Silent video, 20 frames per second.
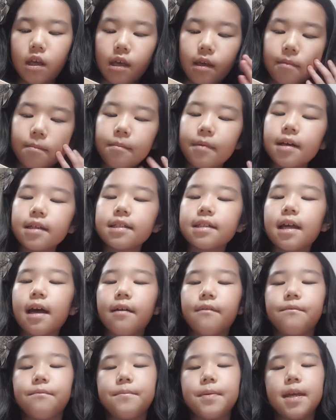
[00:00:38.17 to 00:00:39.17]
It must
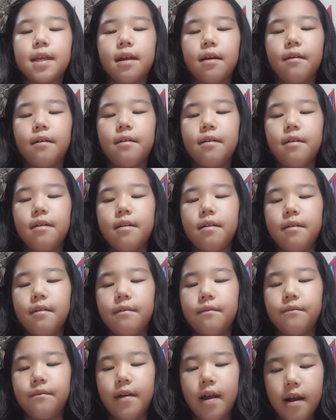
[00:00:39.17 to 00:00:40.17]
have been a
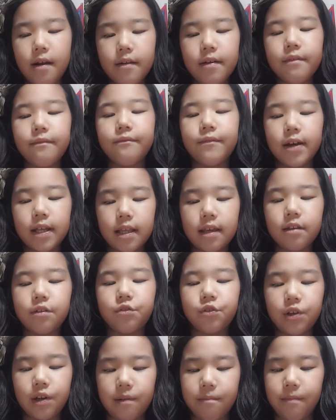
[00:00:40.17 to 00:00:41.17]
very funny
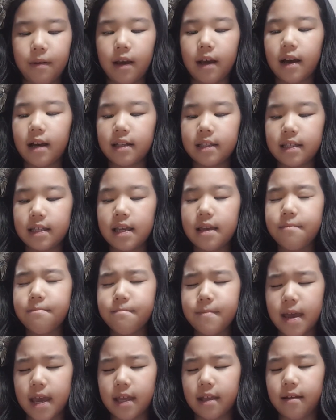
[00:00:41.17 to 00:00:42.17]
dream because it
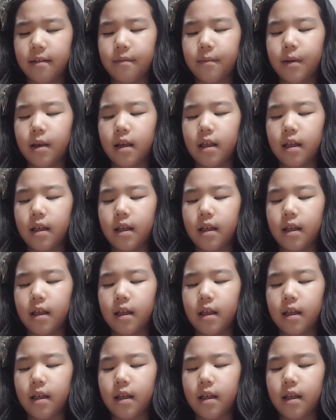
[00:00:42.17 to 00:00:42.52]
made him